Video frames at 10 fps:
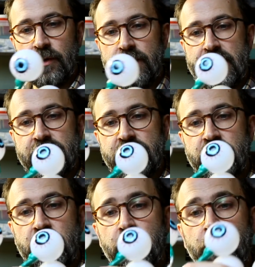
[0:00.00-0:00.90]
there's
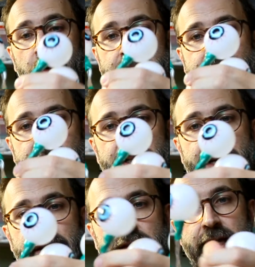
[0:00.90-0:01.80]
two attached
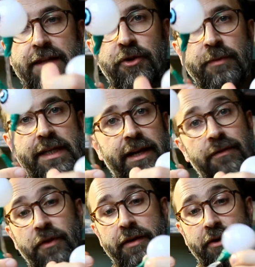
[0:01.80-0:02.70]
together there that will be kind
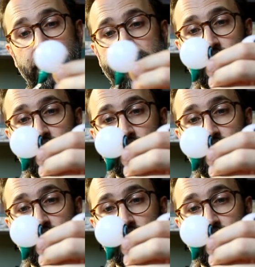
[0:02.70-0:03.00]
of on their own little